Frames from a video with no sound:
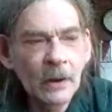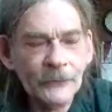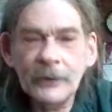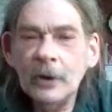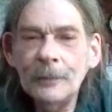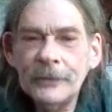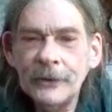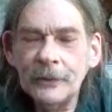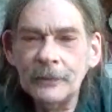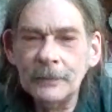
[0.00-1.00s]
So
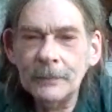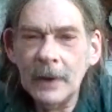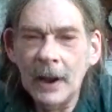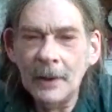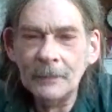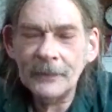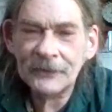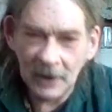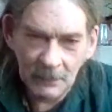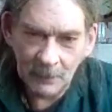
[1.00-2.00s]
to
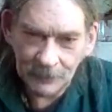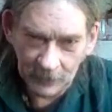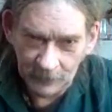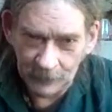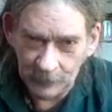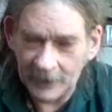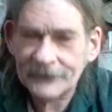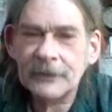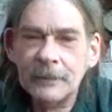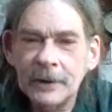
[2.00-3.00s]
sum up the
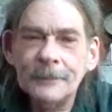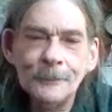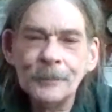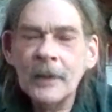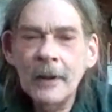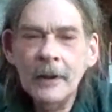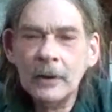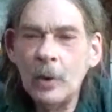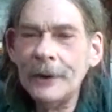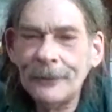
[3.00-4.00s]
rest of it,
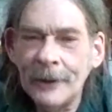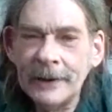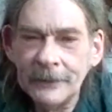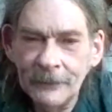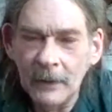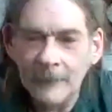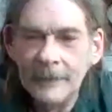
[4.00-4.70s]
quit thinking